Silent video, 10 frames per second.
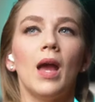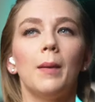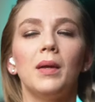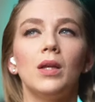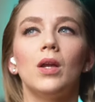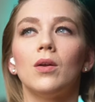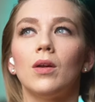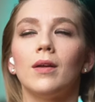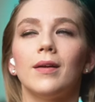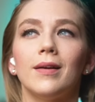I mean,
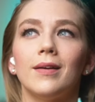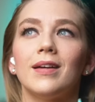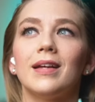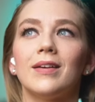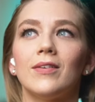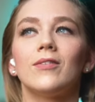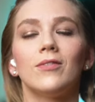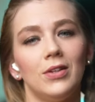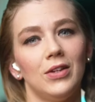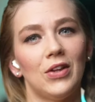
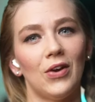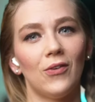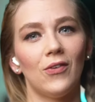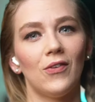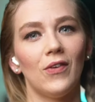really though,